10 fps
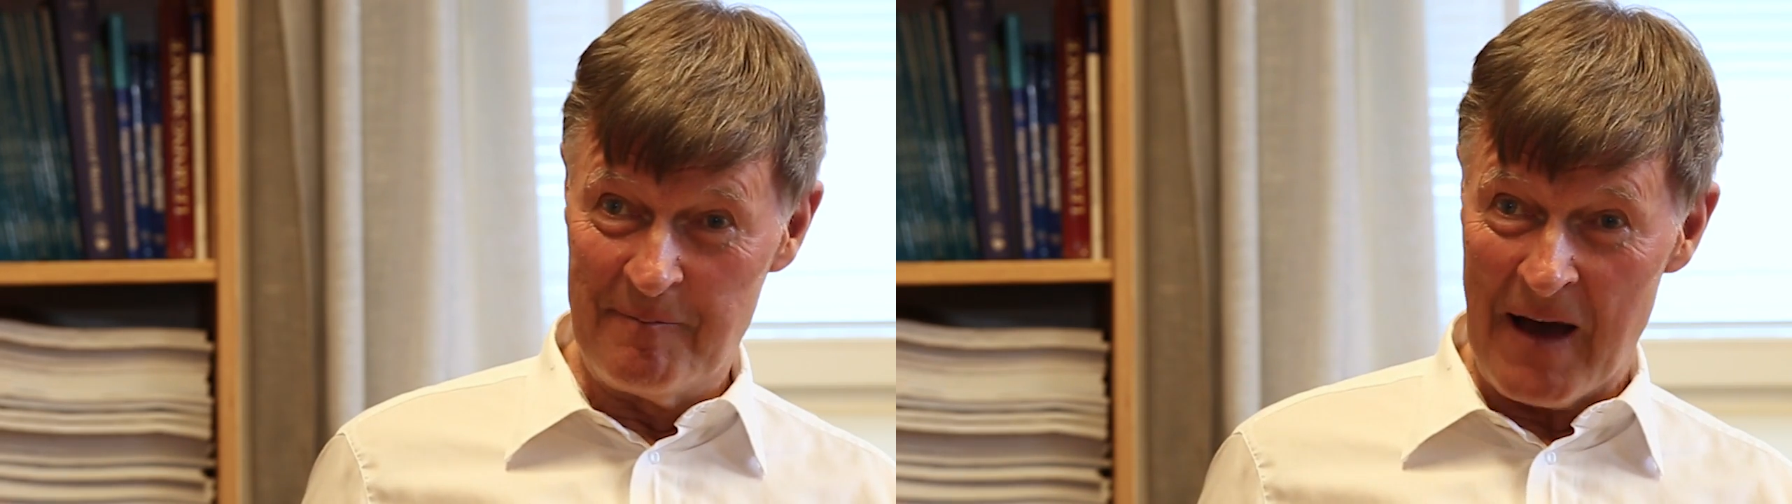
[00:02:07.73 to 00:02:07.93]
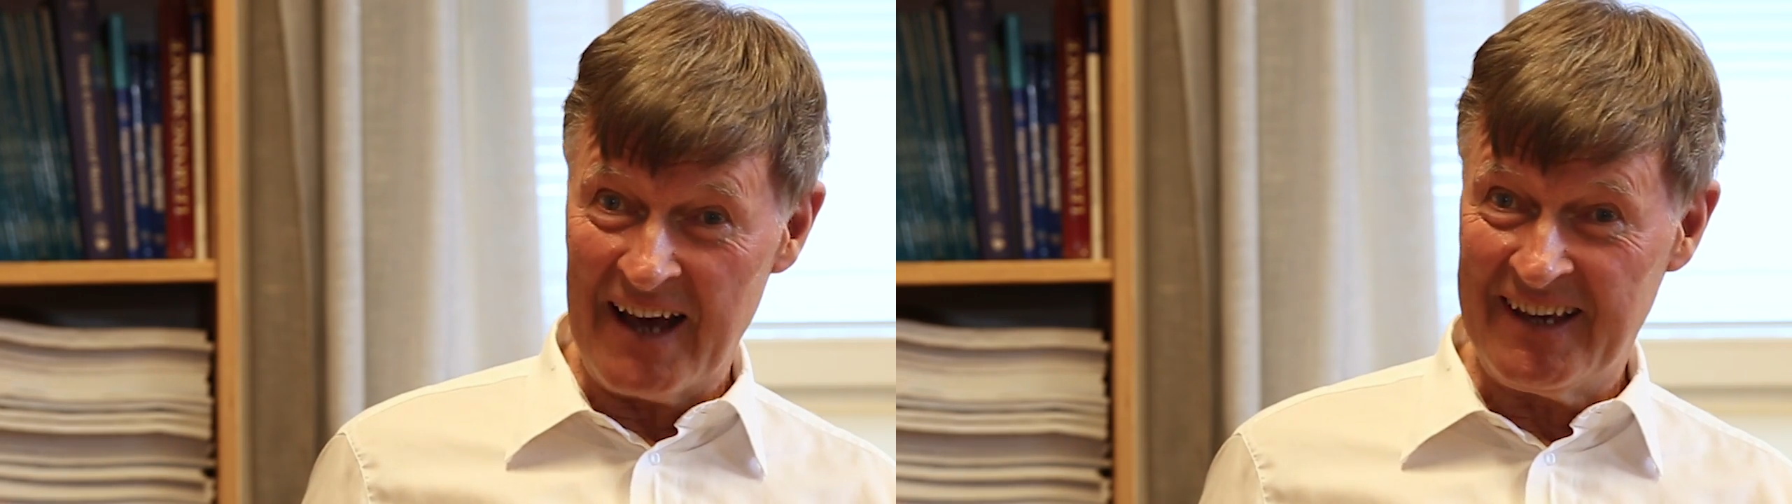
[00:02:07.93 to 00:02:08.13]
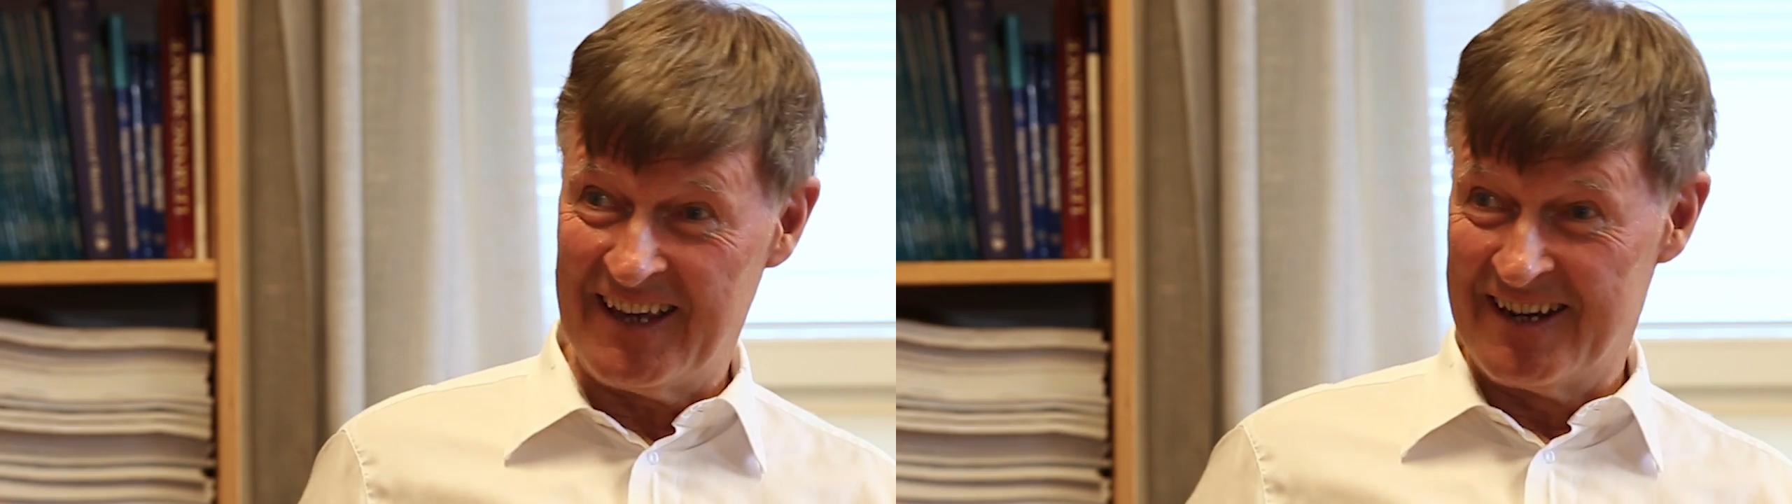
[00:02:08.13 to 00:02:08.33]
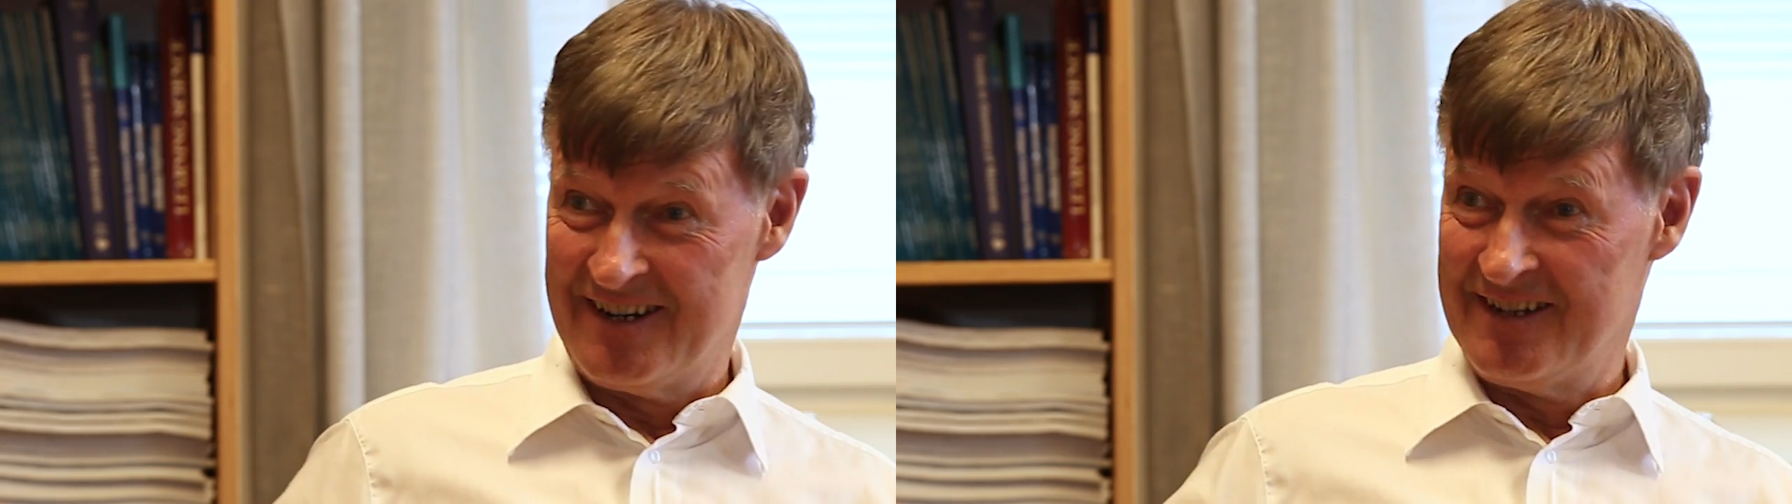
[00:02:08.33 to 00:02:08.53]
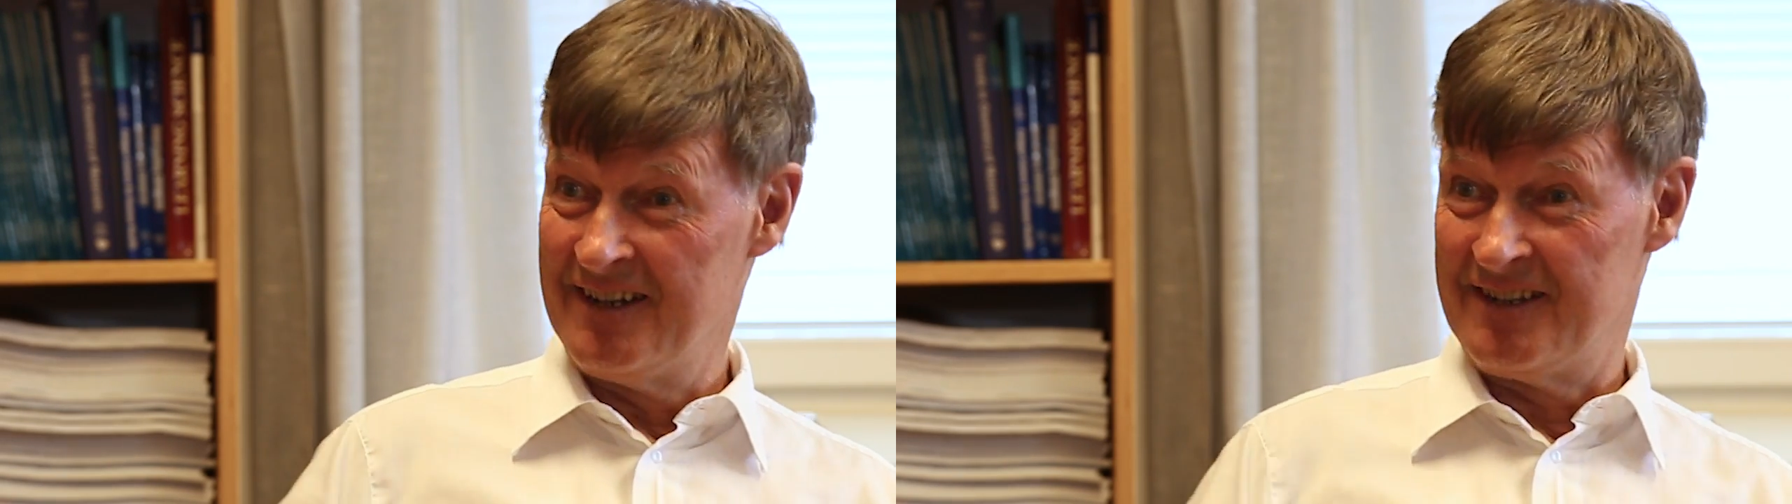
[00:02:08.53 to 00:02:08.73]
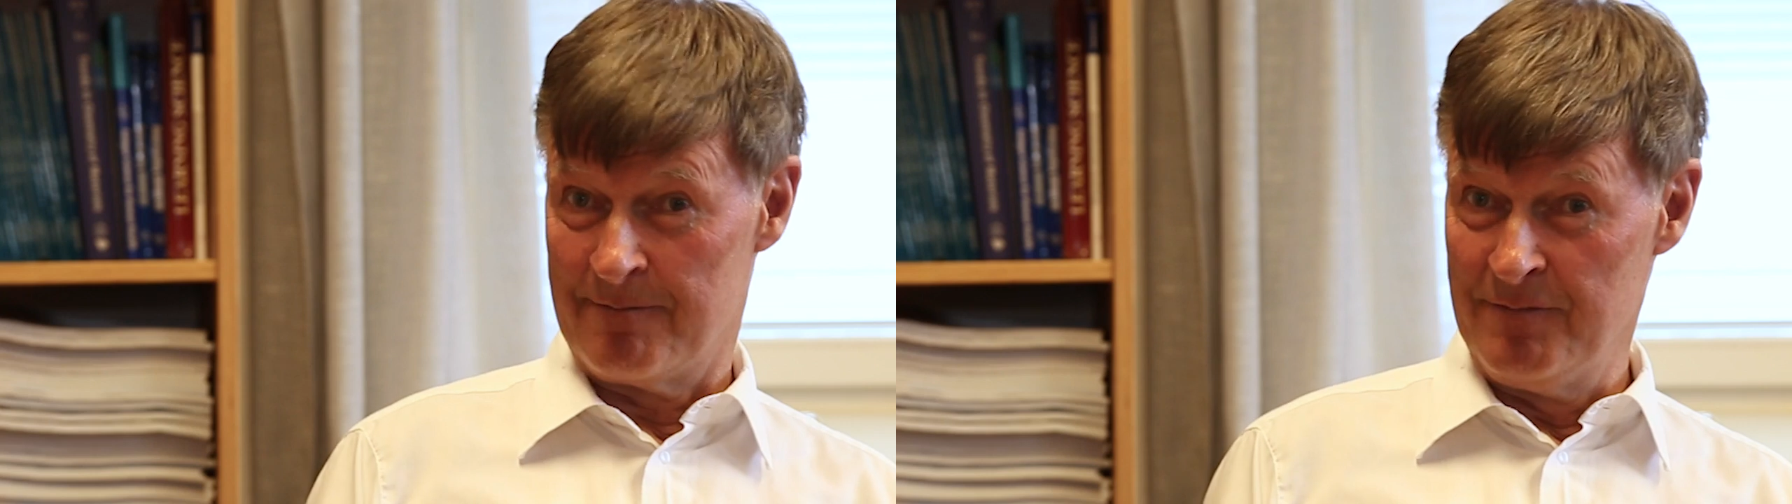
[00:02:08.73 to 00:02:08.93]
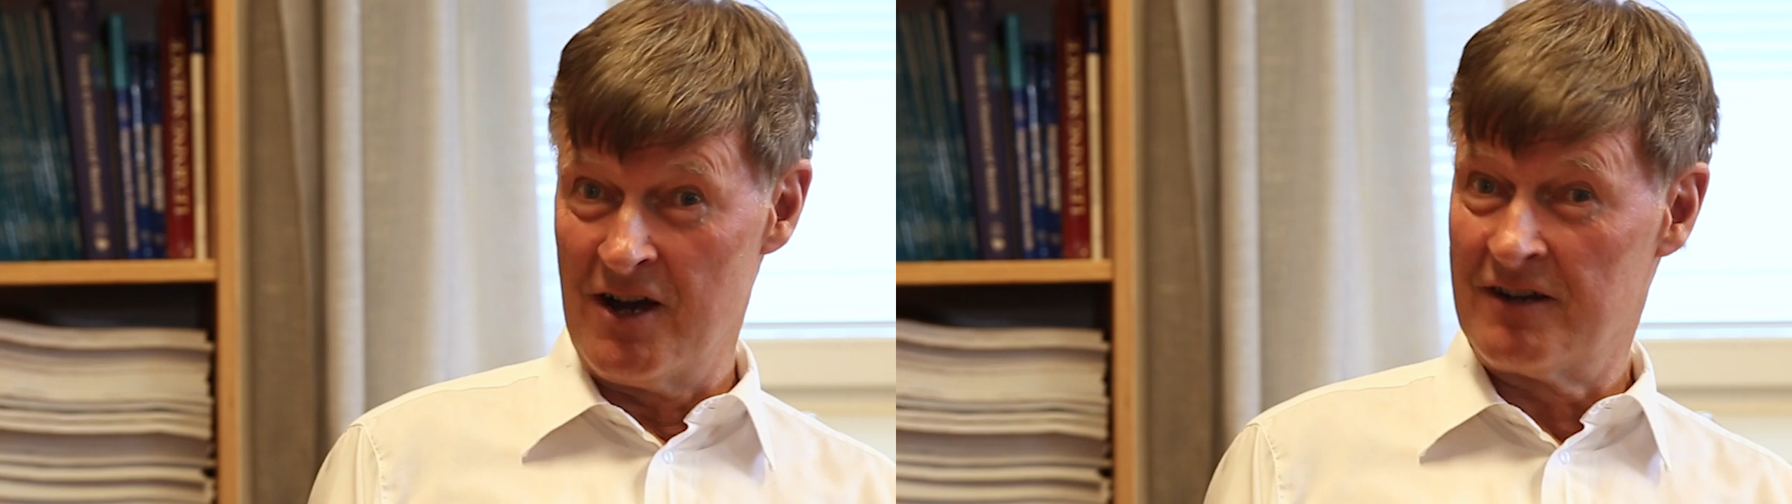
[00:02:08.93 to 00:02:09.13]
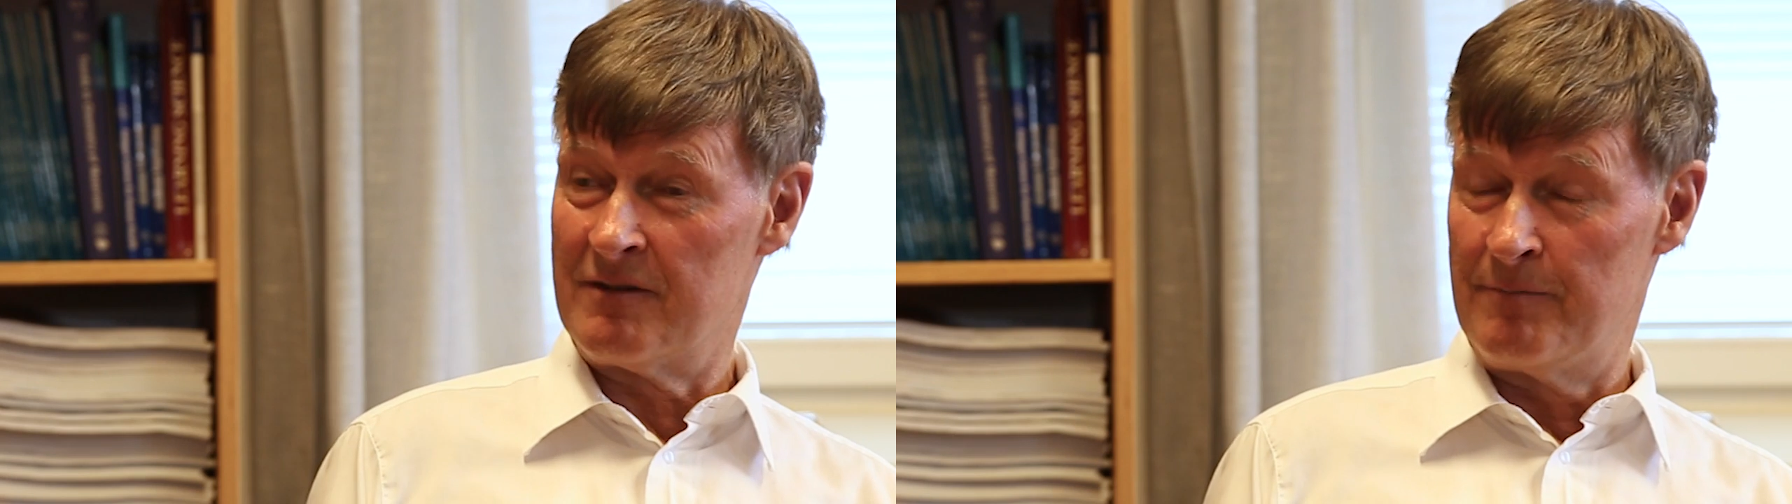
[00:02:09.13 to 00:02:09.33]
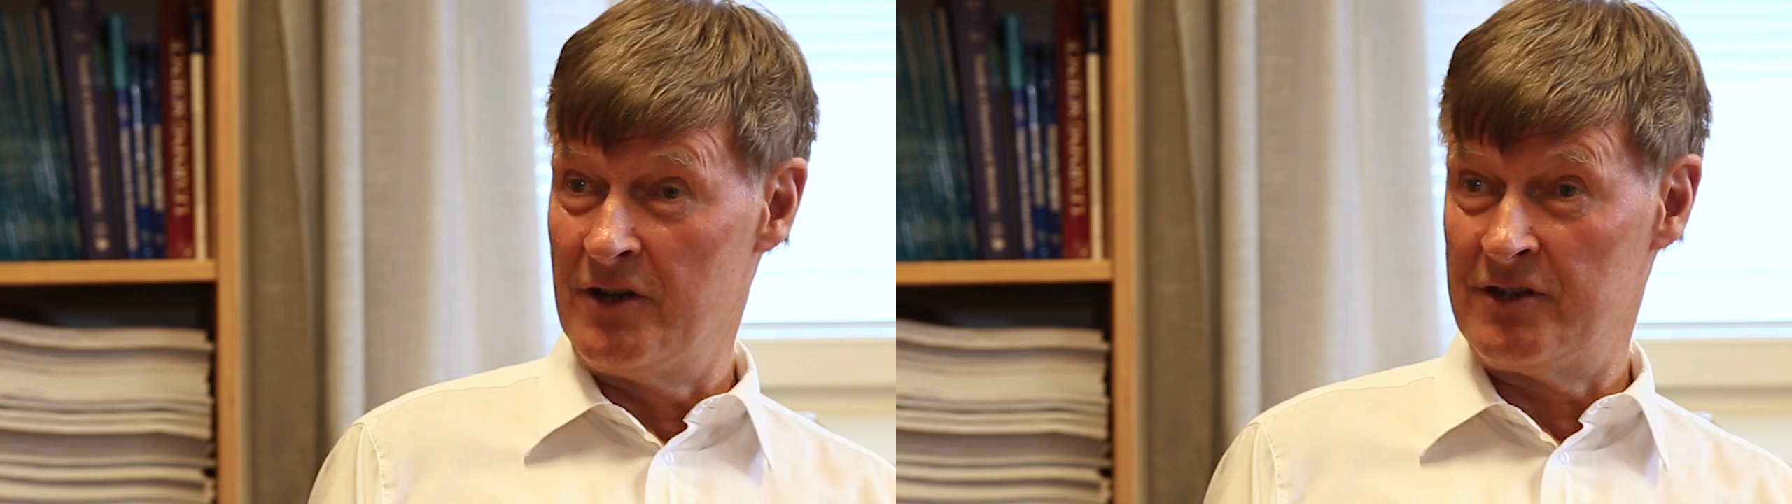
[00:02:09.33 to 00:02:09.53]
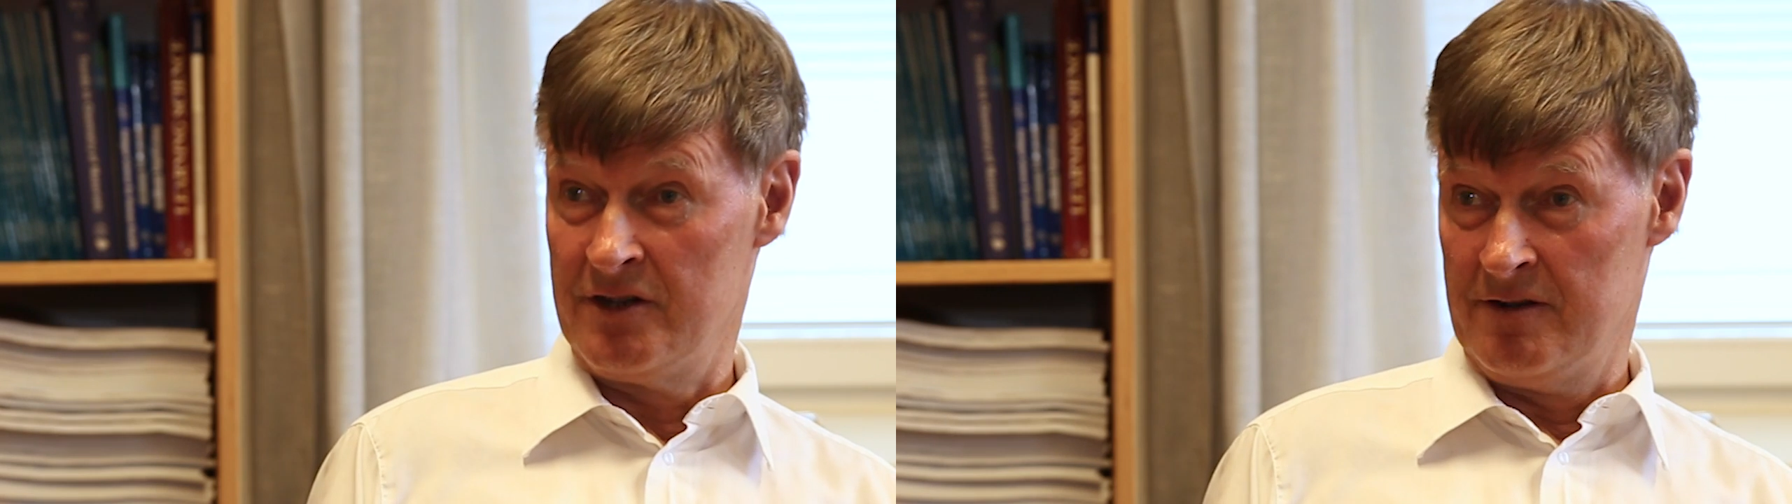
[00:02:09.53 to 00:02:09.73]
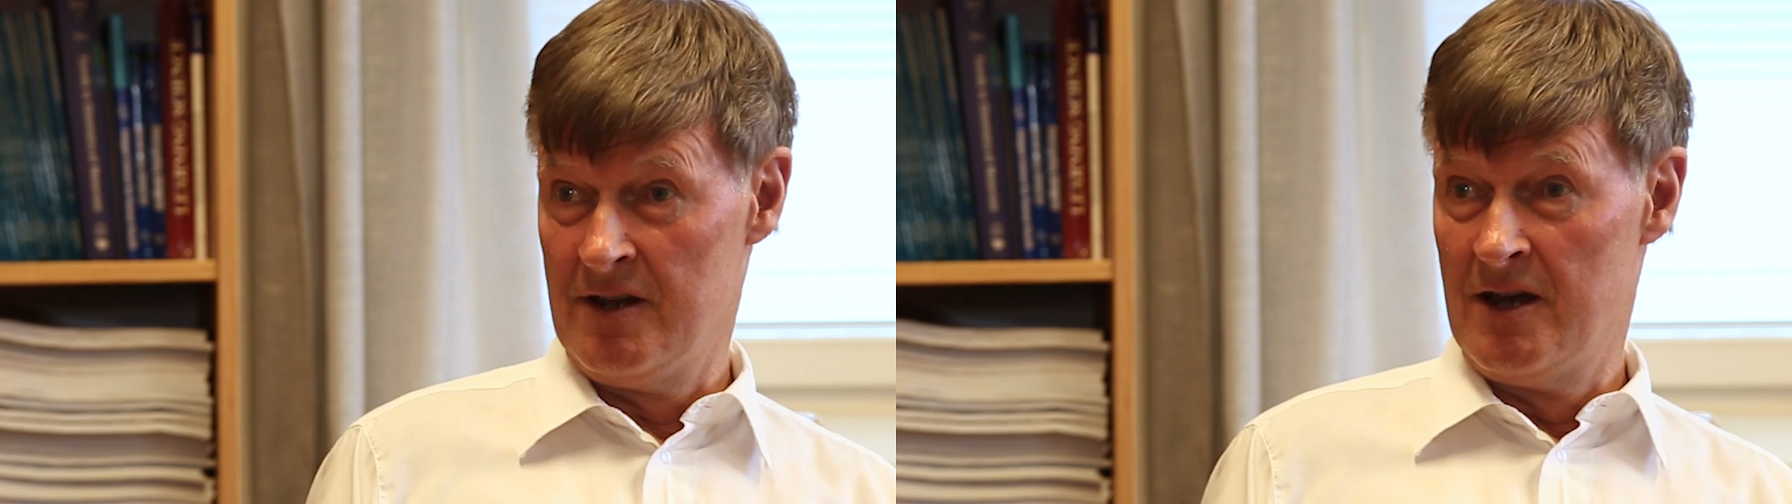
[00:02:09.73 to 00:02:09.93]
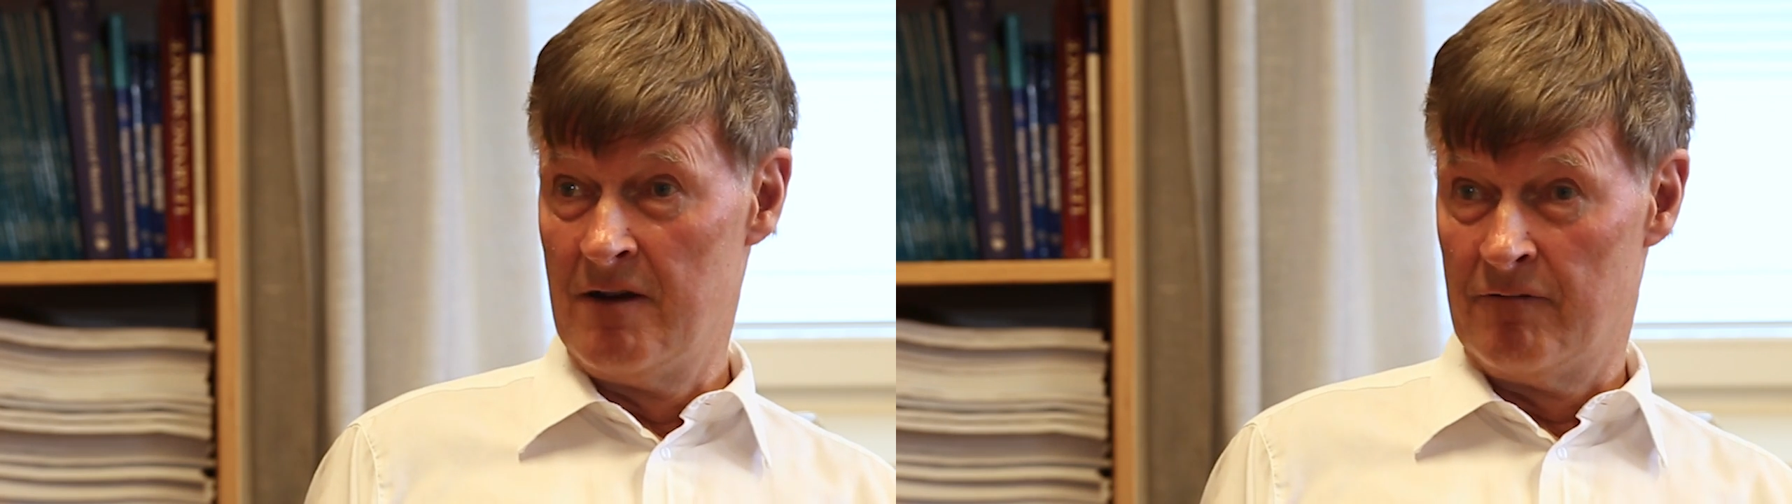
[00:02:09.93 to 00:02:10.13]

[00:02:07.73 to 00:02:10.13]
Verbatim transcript: back and some younger person